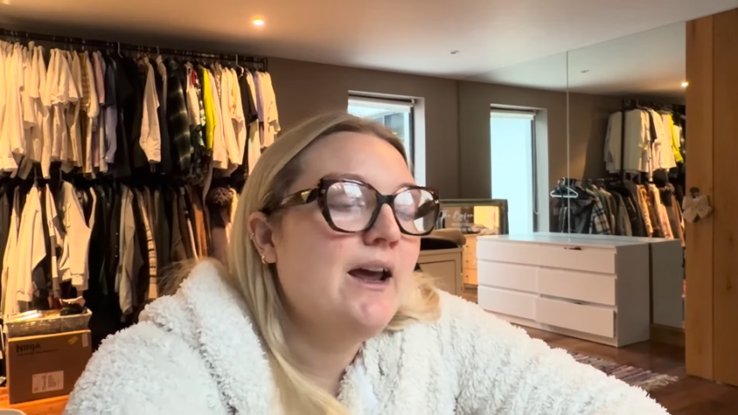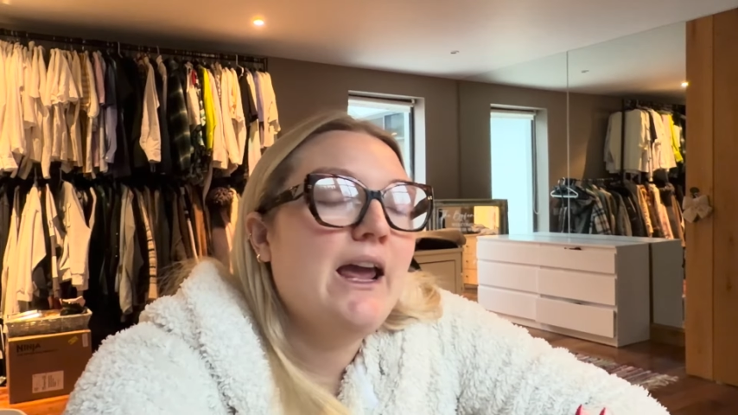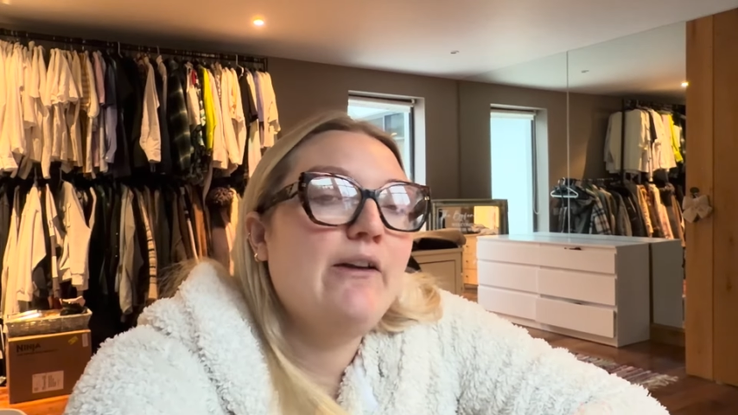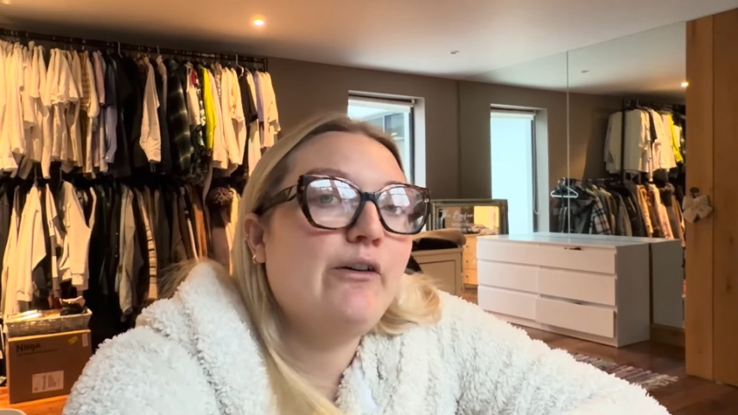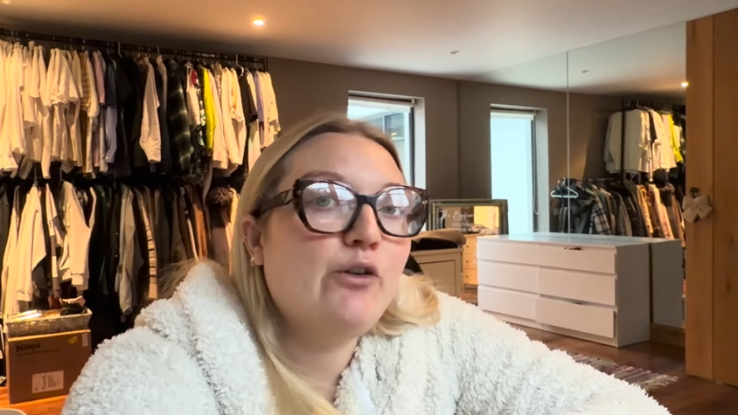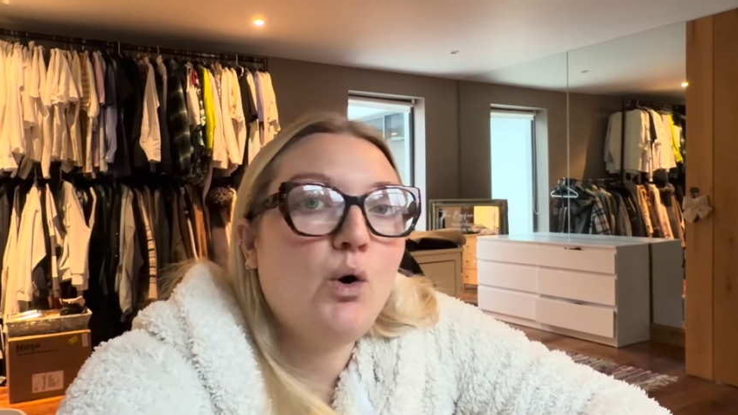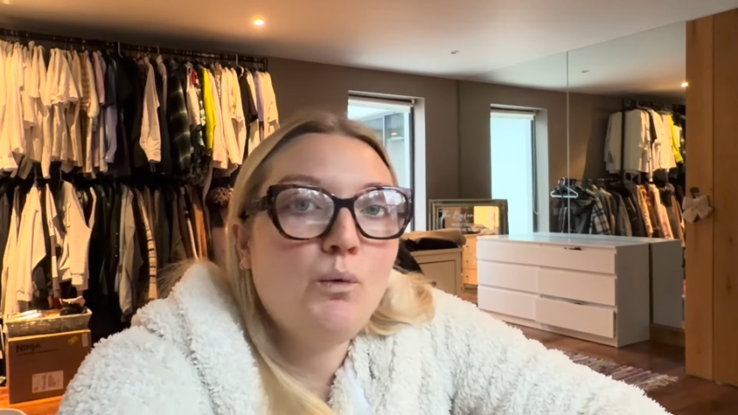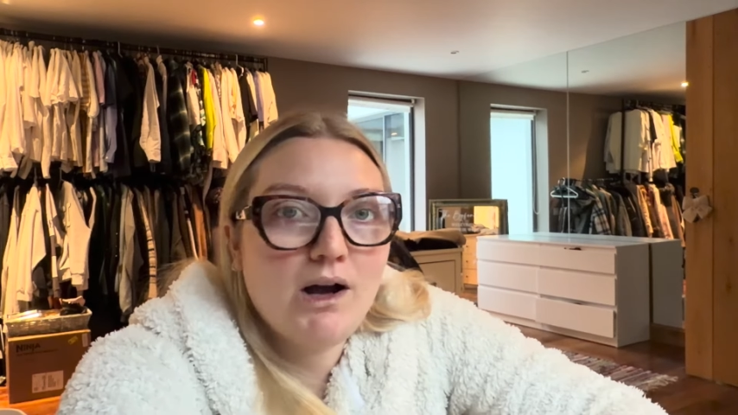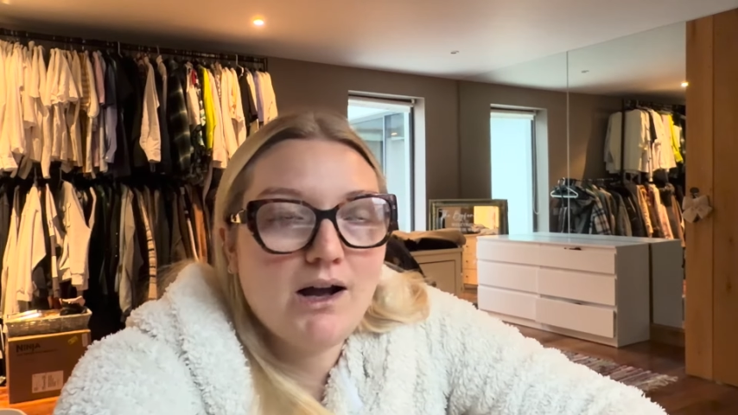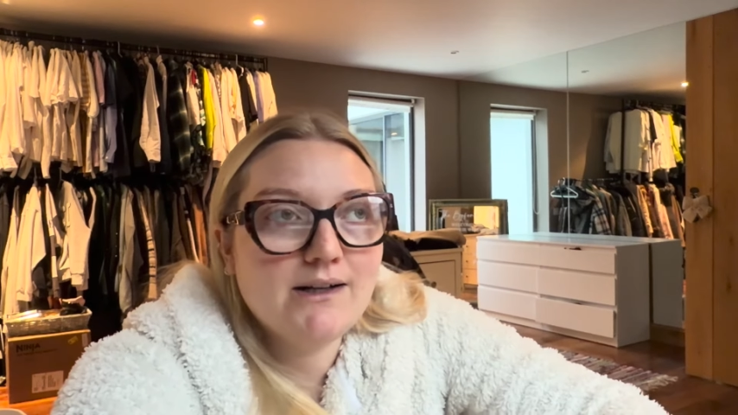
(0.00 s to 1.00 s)
If I've got a
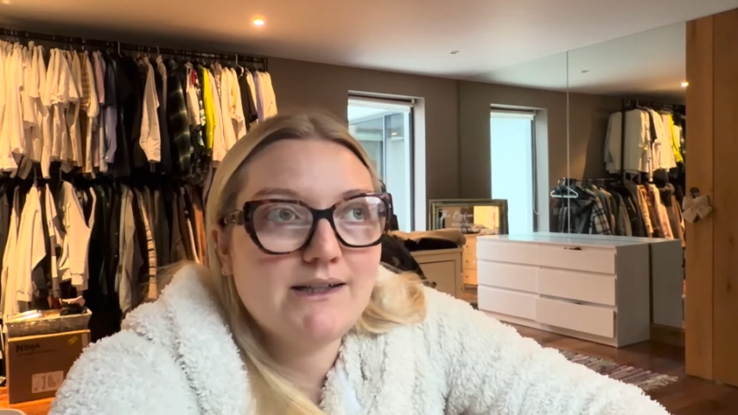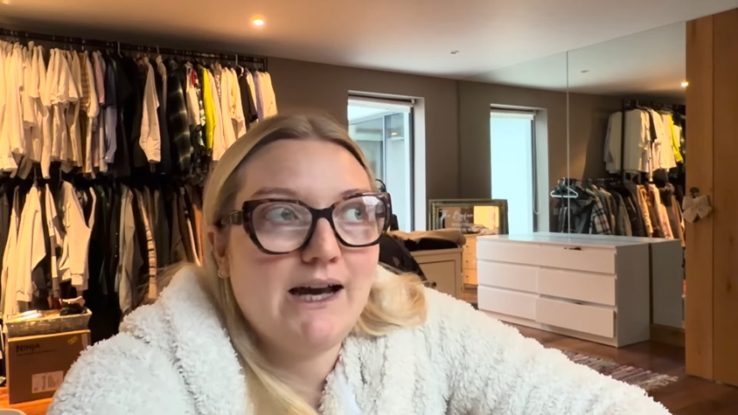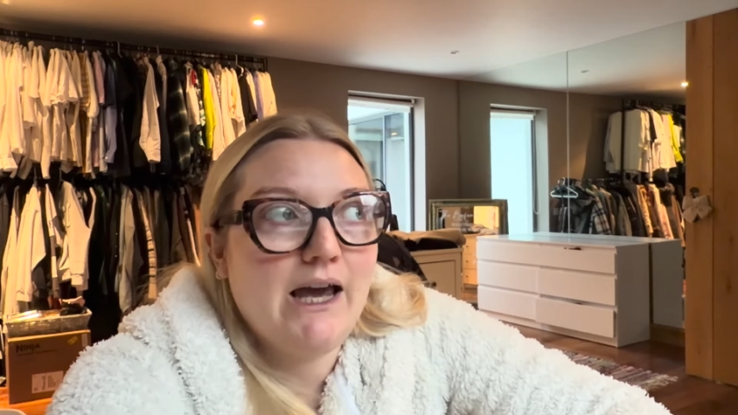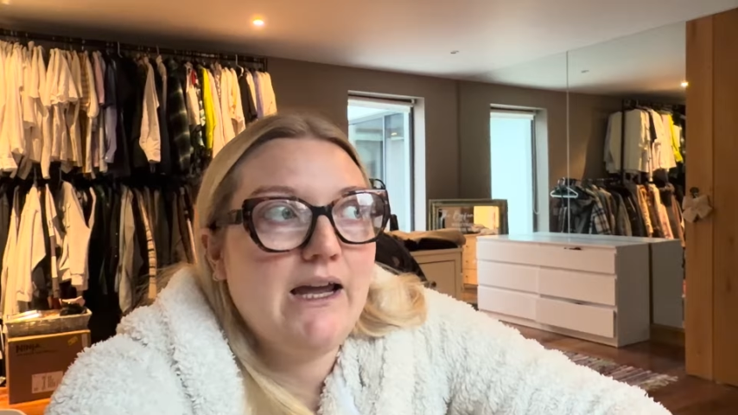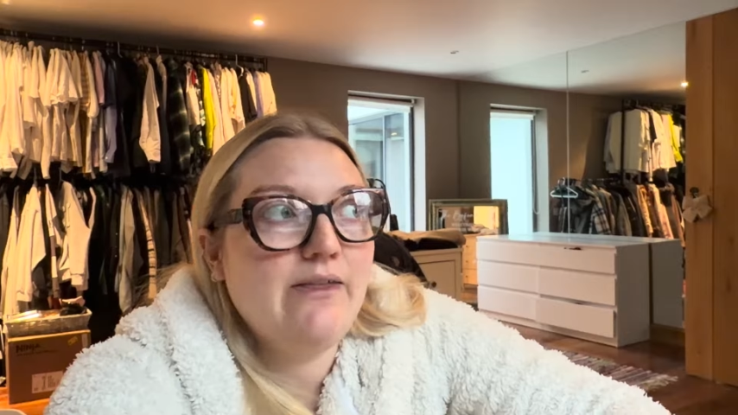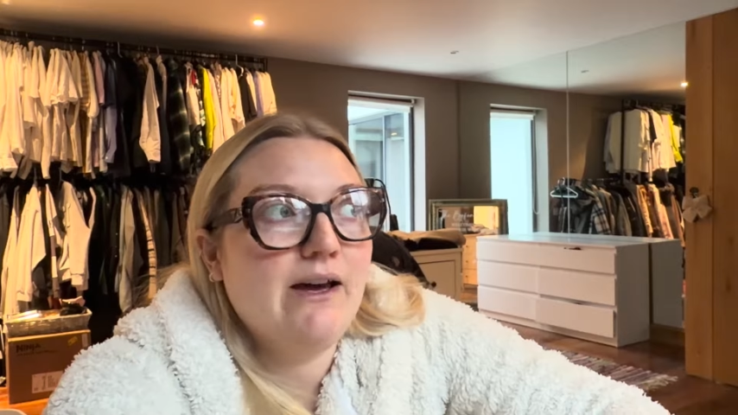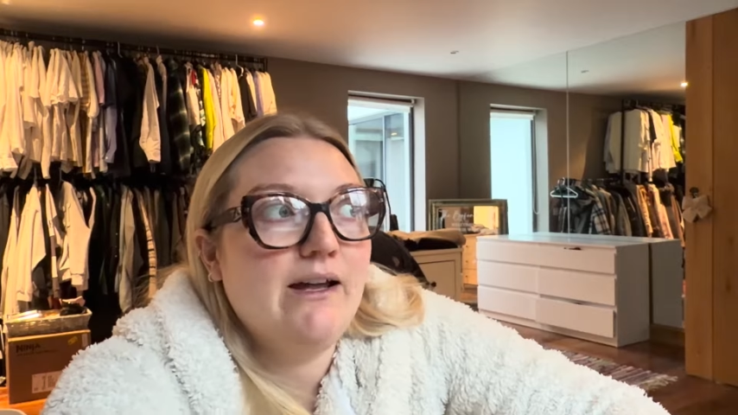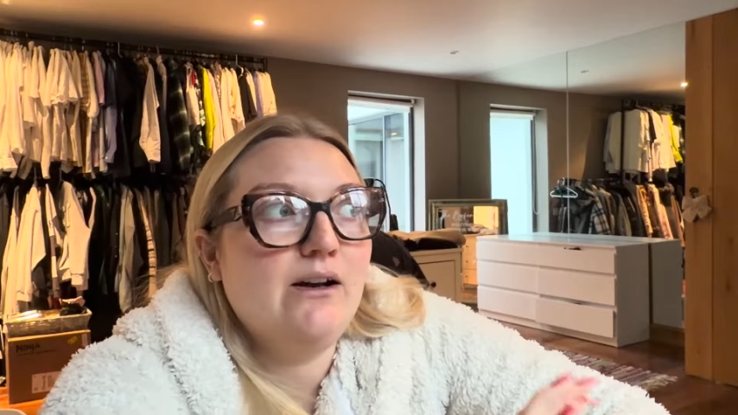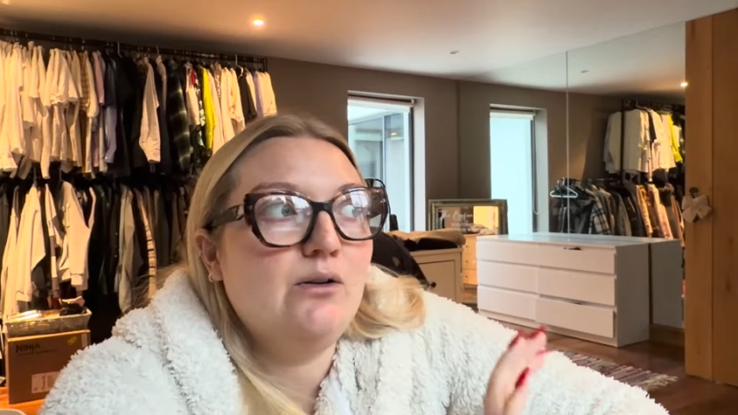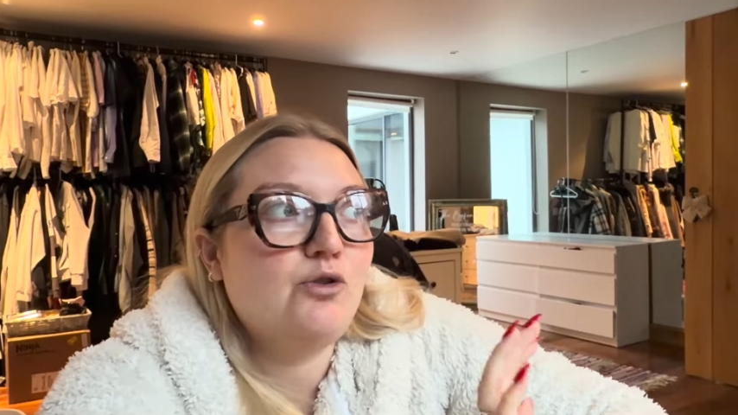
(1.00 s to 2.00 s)
work day,
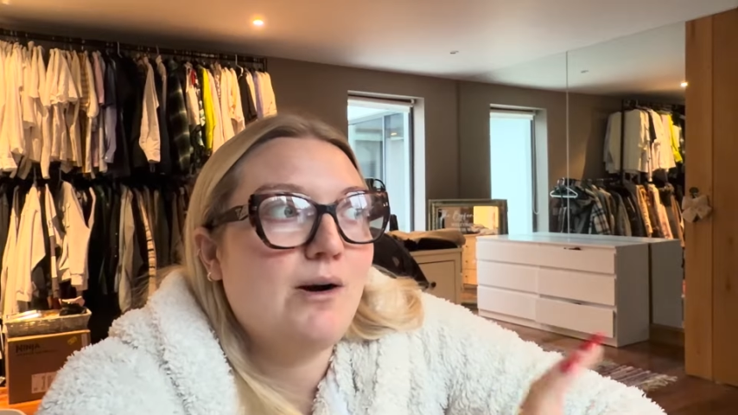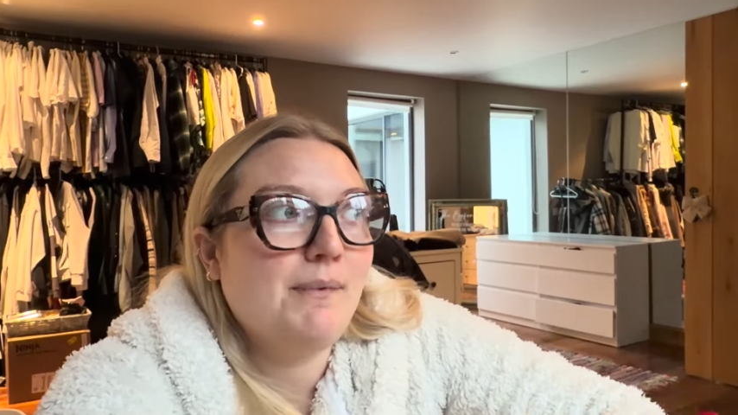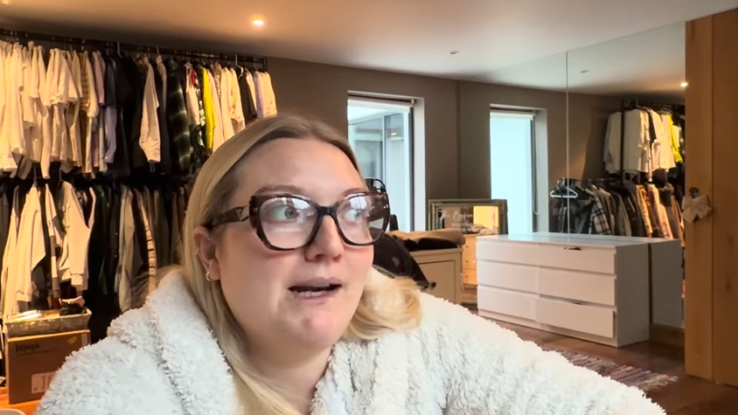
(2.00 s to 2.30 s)
then I'll grab my